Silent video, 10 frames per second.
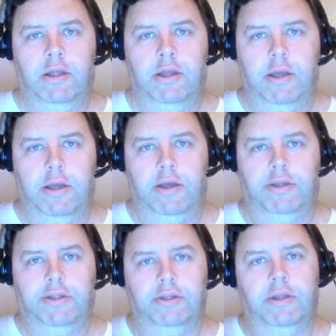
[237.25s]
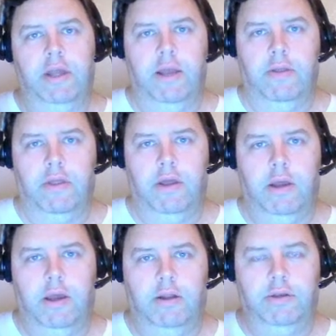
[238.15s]
is
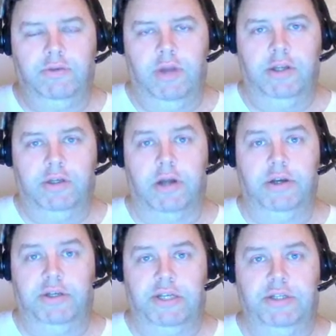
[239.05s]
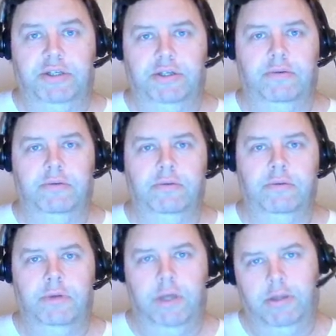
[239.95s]
the instructor teaches you.
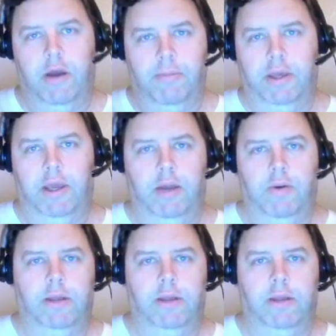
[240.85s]
He taught me anyway.